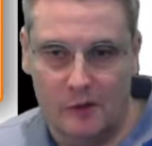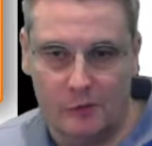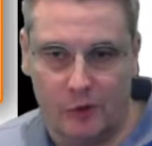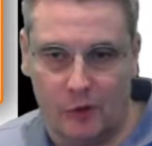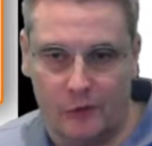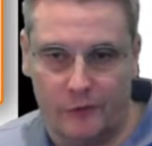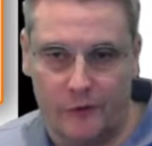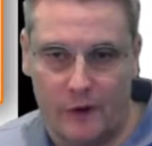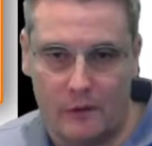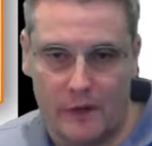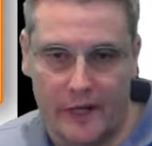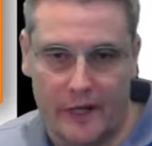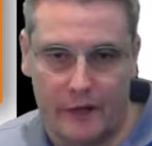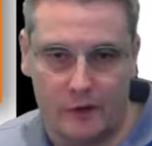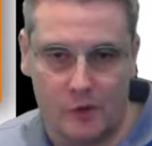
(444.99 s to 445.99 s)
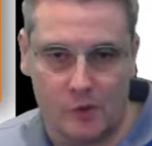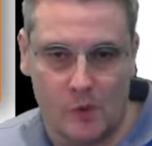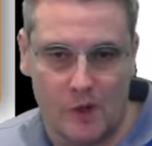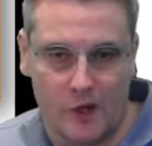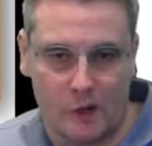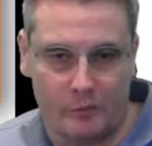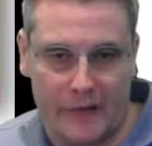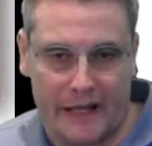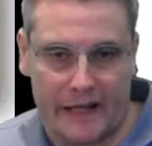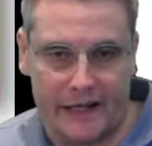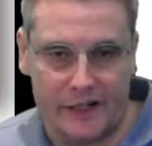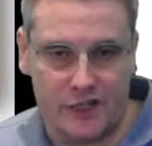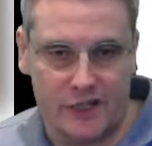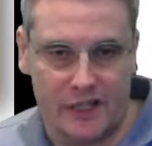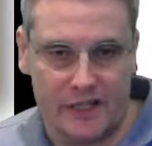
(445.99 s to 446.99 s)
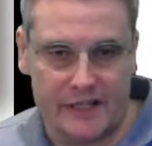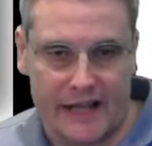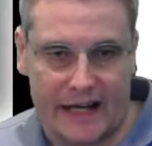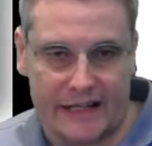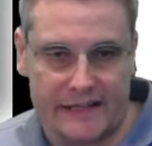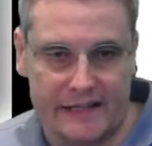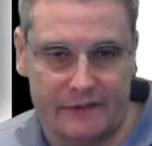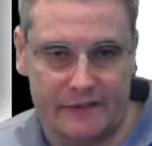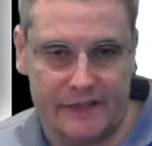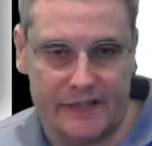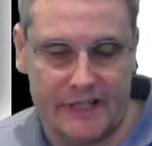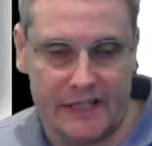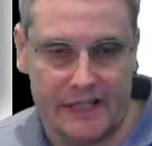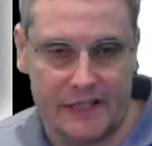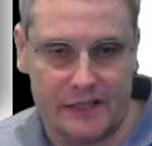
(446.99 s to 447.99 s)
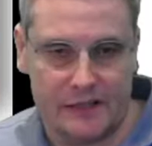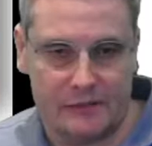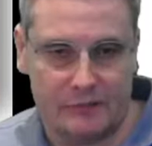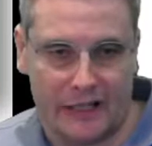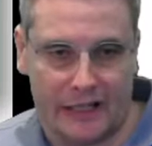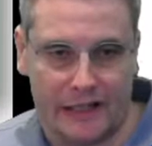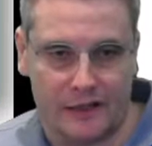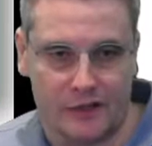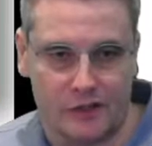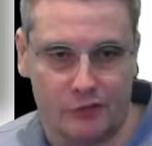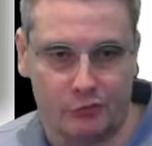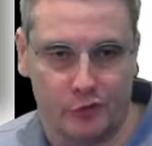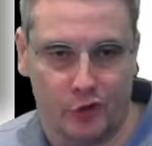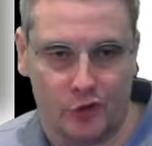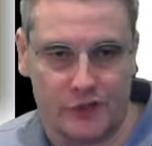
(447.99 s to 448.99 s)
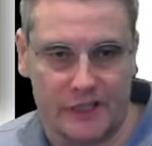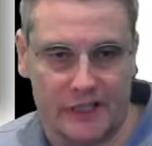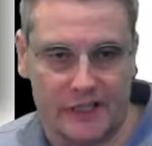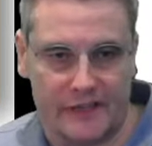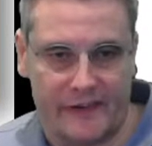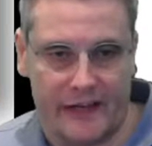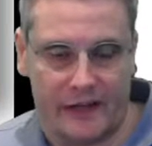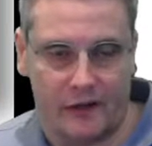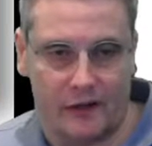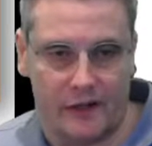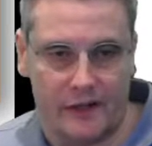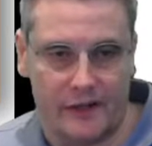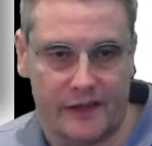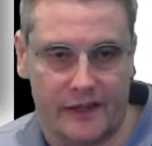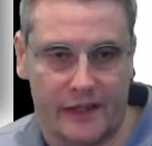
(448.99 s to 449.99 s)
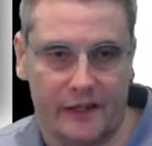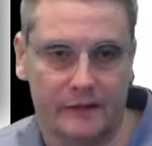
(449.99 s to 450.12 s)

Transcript: portfolios, work packages, activities, plans and projects and that kind of thing.